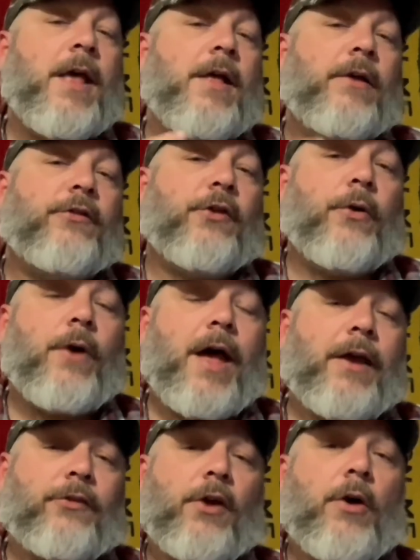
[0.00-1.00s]
So,
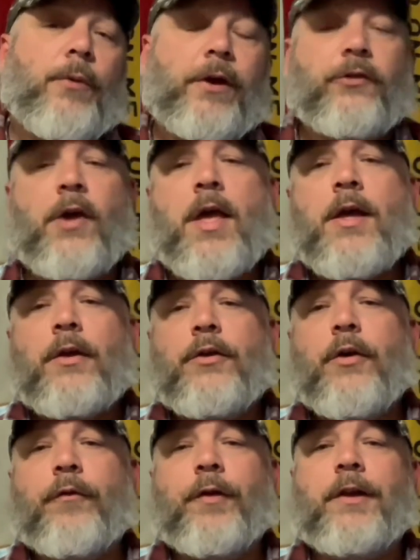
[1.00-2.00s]
as always,
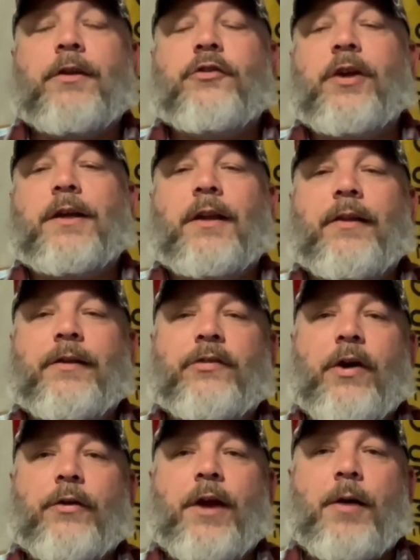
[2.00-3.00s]
don't forget to check the
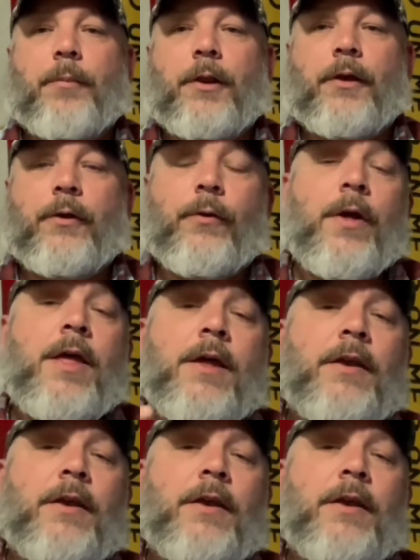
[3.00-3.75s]
links out down below.